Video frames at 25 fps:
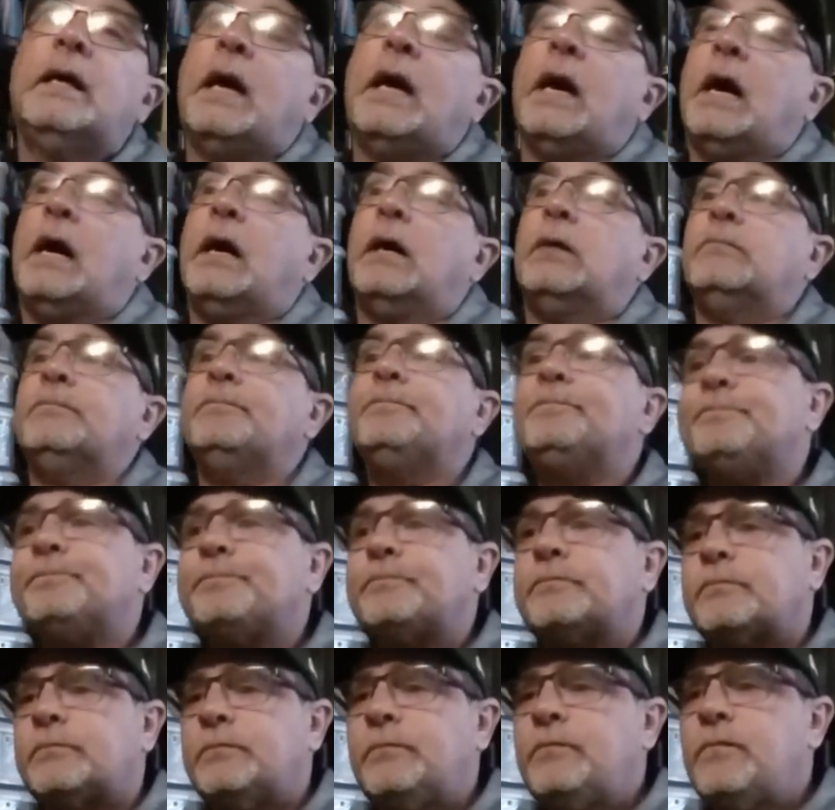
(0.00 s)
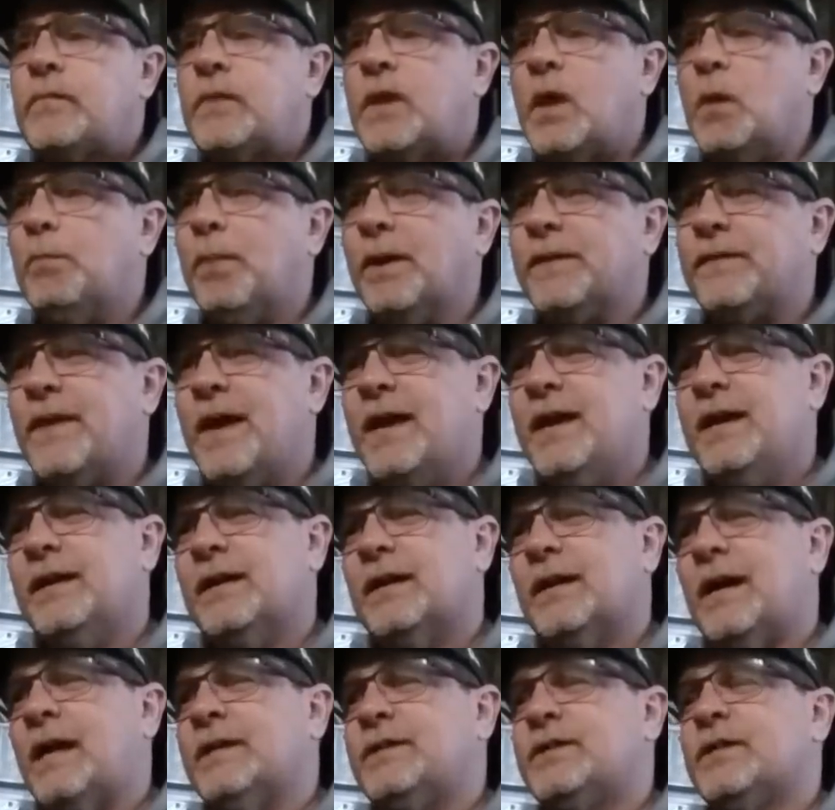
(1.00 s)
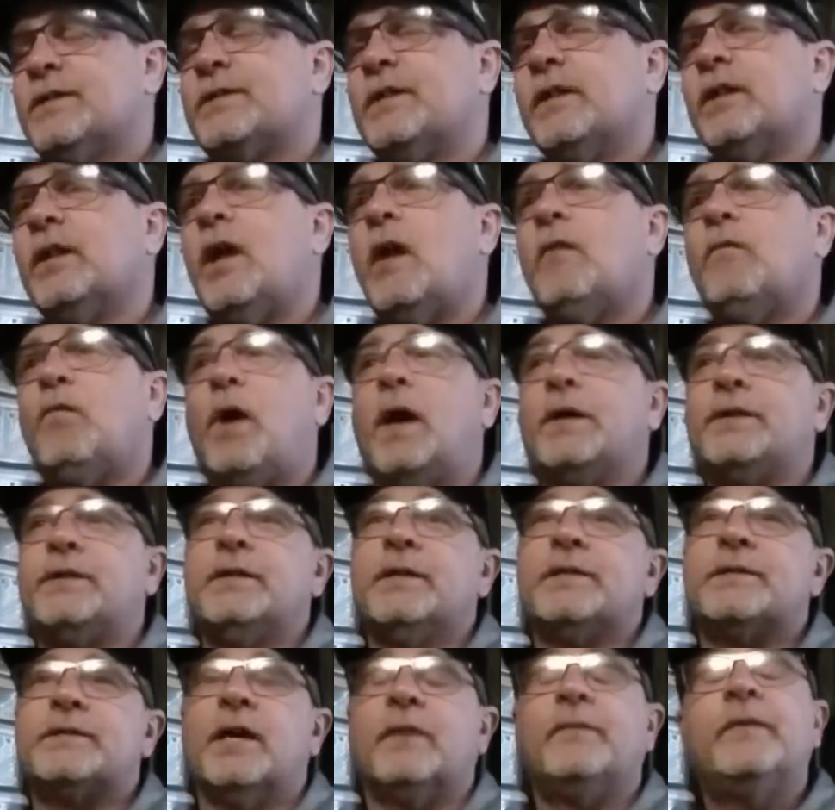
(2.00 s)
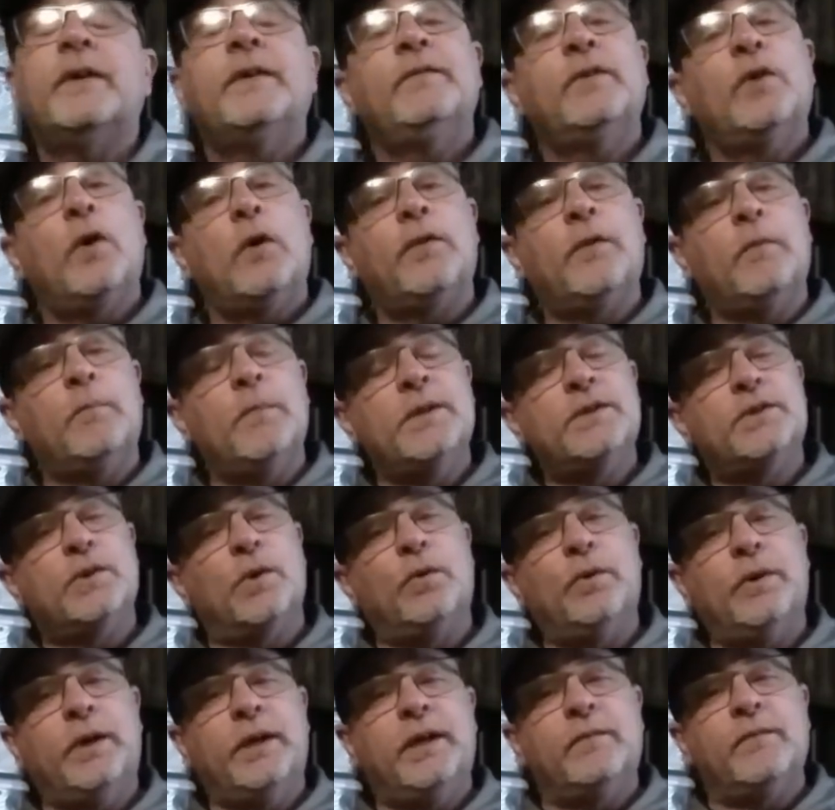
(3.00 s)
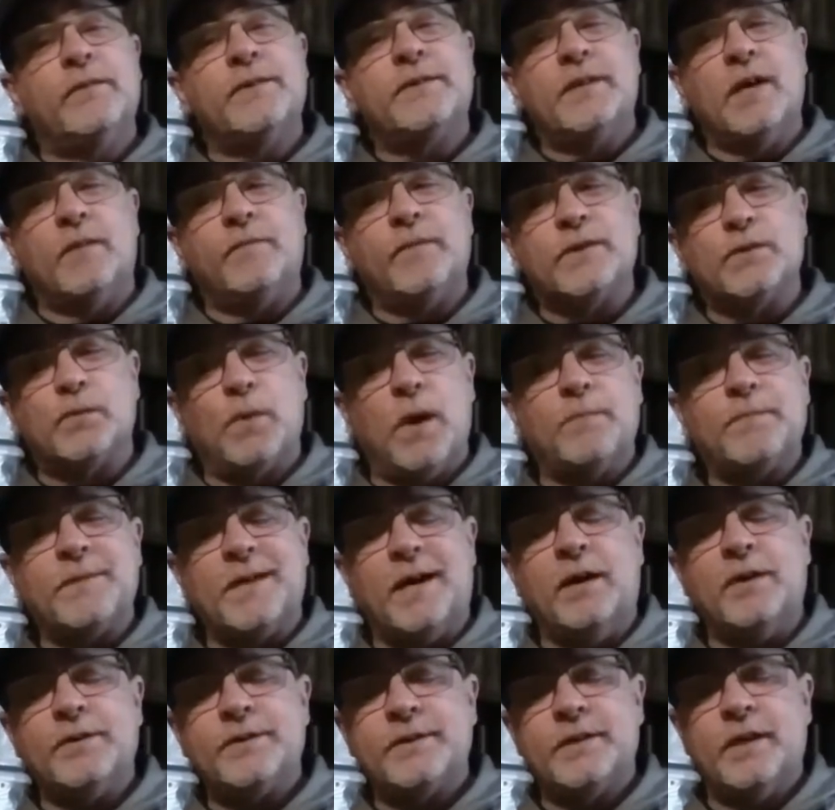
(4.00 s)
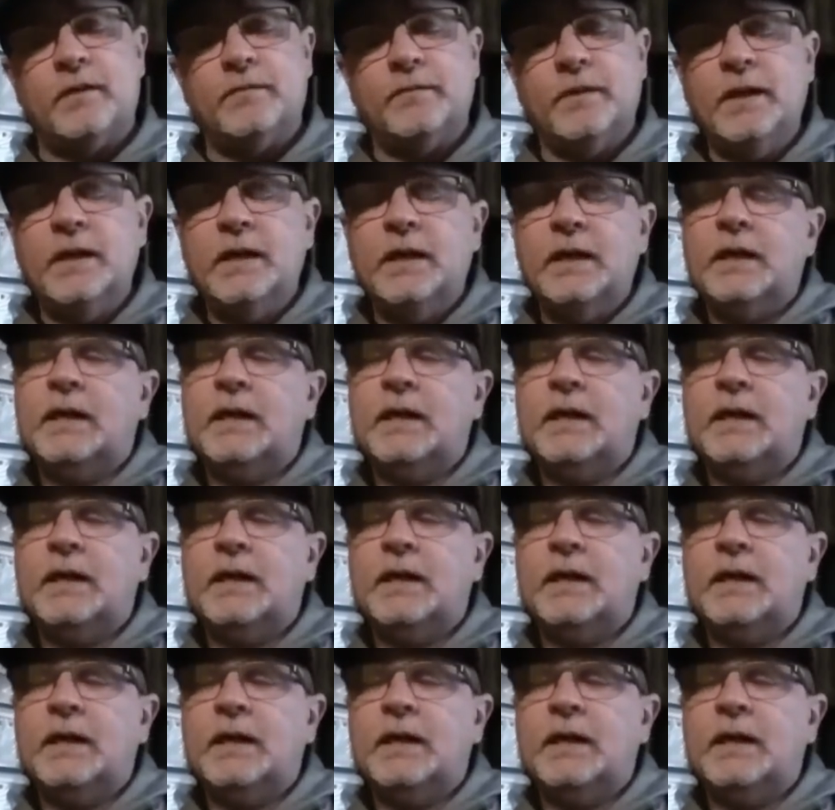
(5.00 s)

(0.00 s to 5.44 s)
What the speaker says: But I just love watching his stuff, even though the majority of his stuff is reptile stuff.